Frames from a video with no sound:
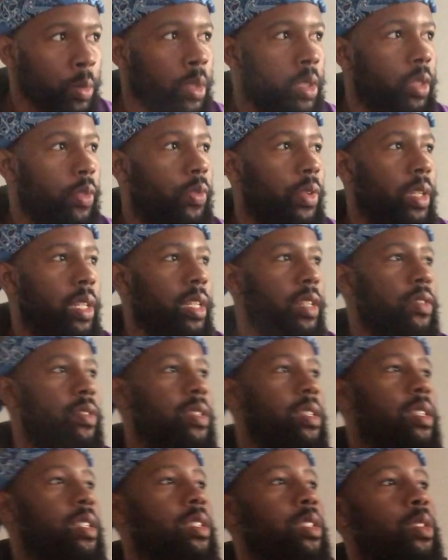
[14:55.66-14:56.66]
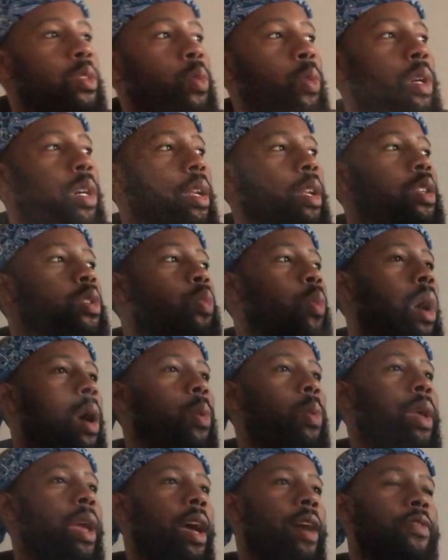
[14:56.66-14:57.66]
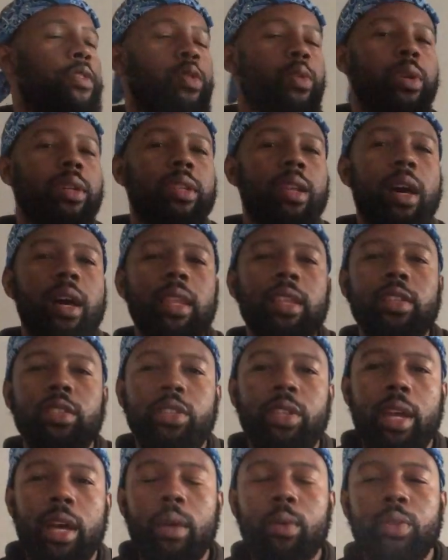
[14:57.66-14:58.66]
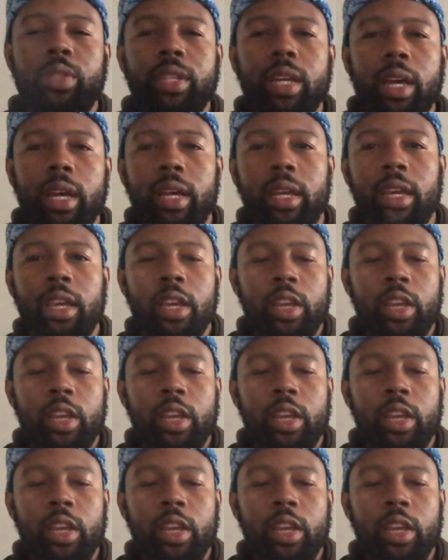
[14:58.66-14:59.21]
to forgive sins as well. That's why we have to acknowledge Yahweh Shai.